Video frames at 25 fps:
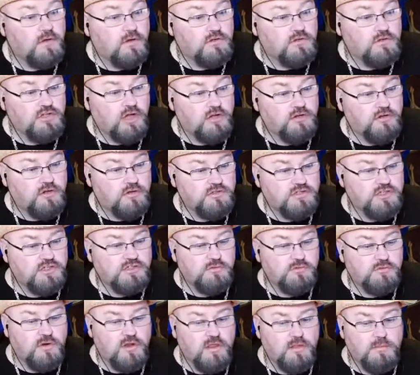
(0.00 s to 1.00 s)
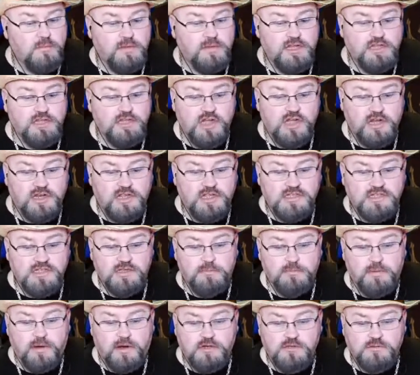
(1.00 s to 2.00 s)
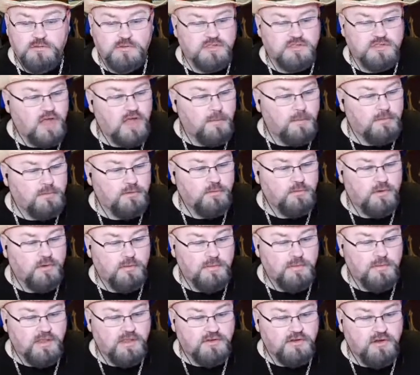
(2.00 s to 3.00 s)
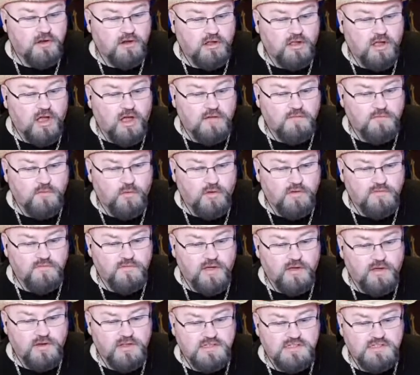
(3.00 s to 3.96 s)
John Doe says one of the many Chinese empires was toppled when a military convoy found